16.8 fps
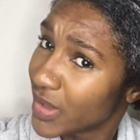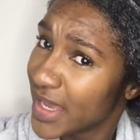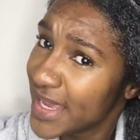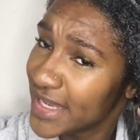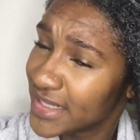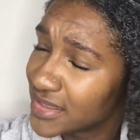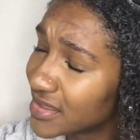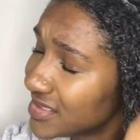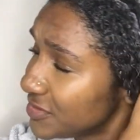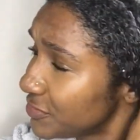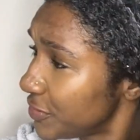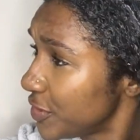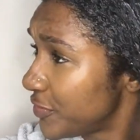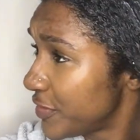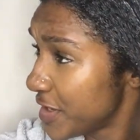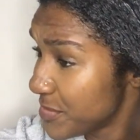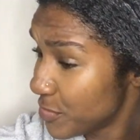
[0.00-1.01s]
It doesn't feel
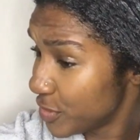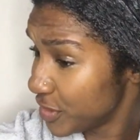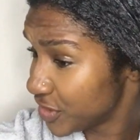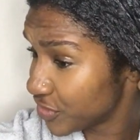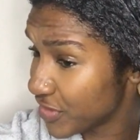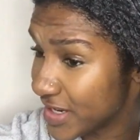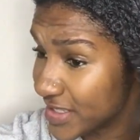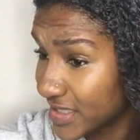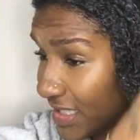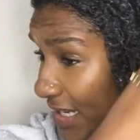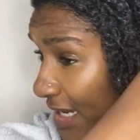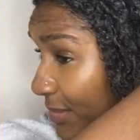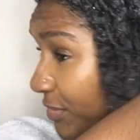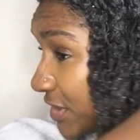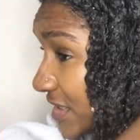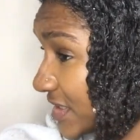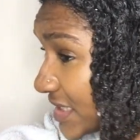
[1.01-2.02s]
very moisturizing, I am
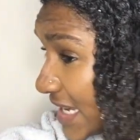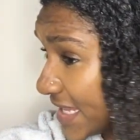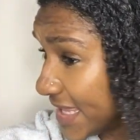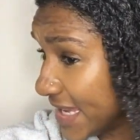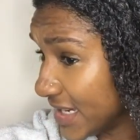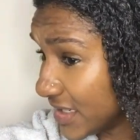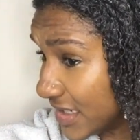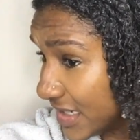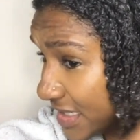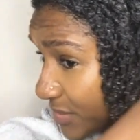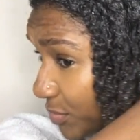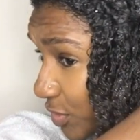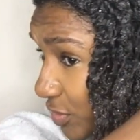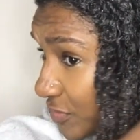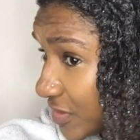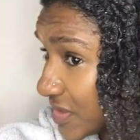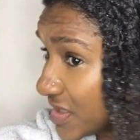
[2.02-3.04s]
going to say that guys, but
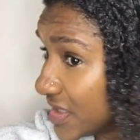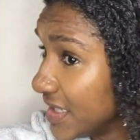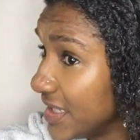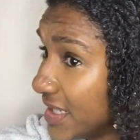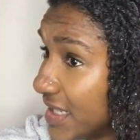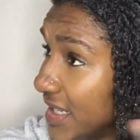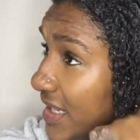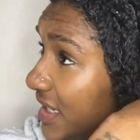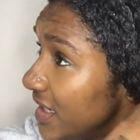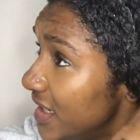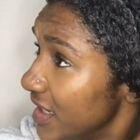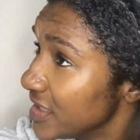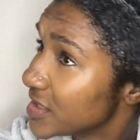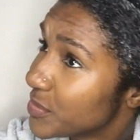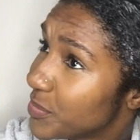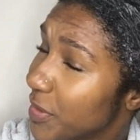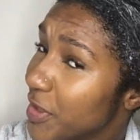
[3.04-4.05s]
obviously I
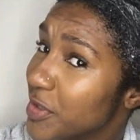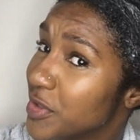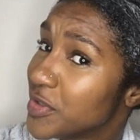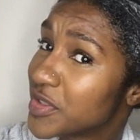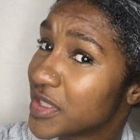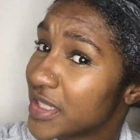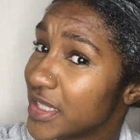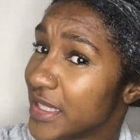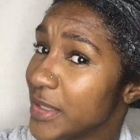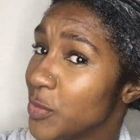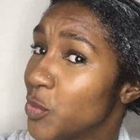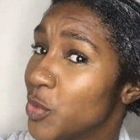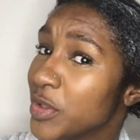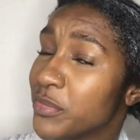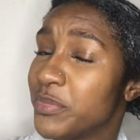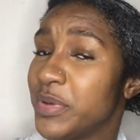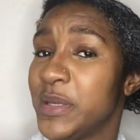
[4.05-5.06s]
suppose it
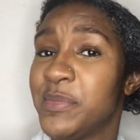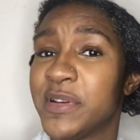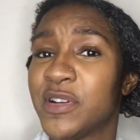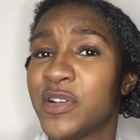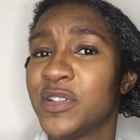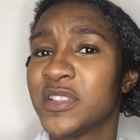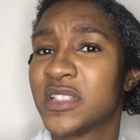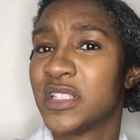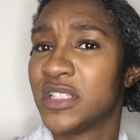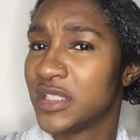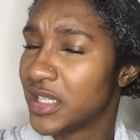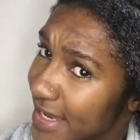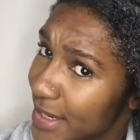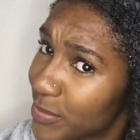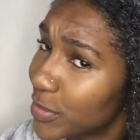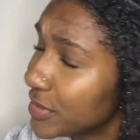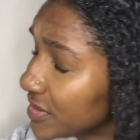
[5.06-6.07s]
wouldn't be because the
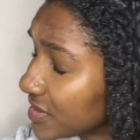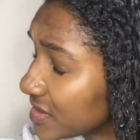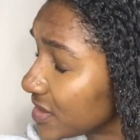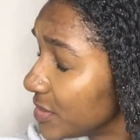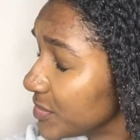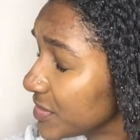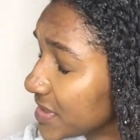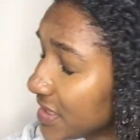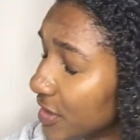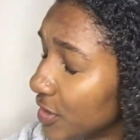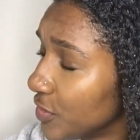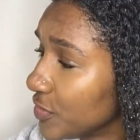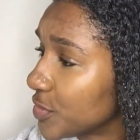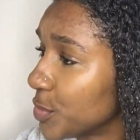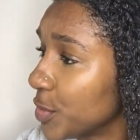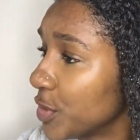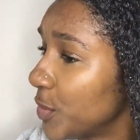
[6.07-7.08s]
hair products
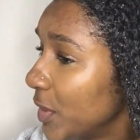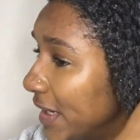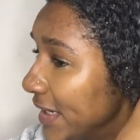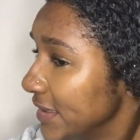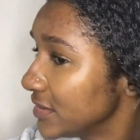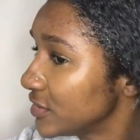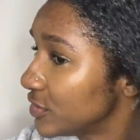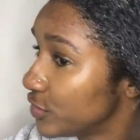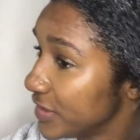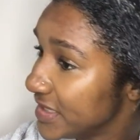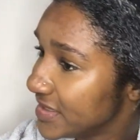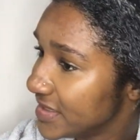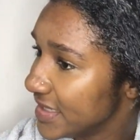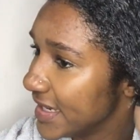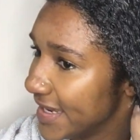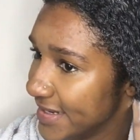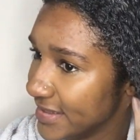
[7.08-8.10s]
themselves were quite
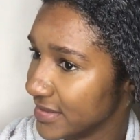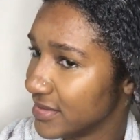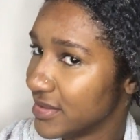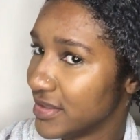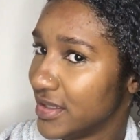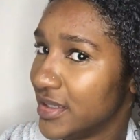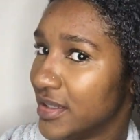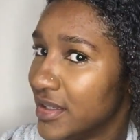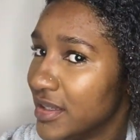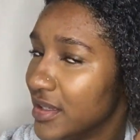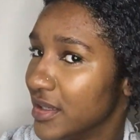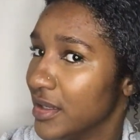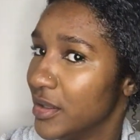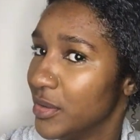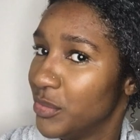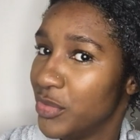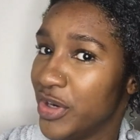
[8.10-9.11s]
greasy and
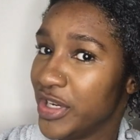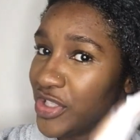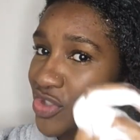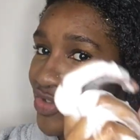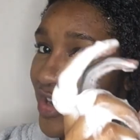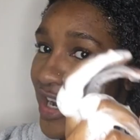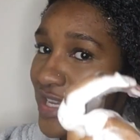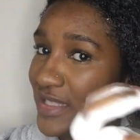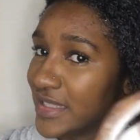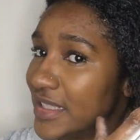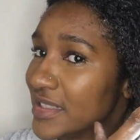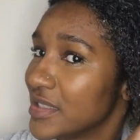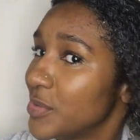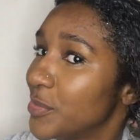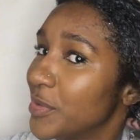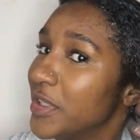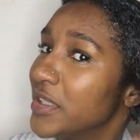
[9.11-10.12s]
moisturizing as
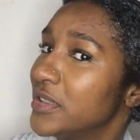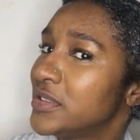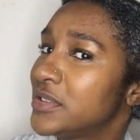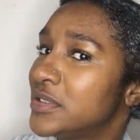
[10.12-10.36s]
it were.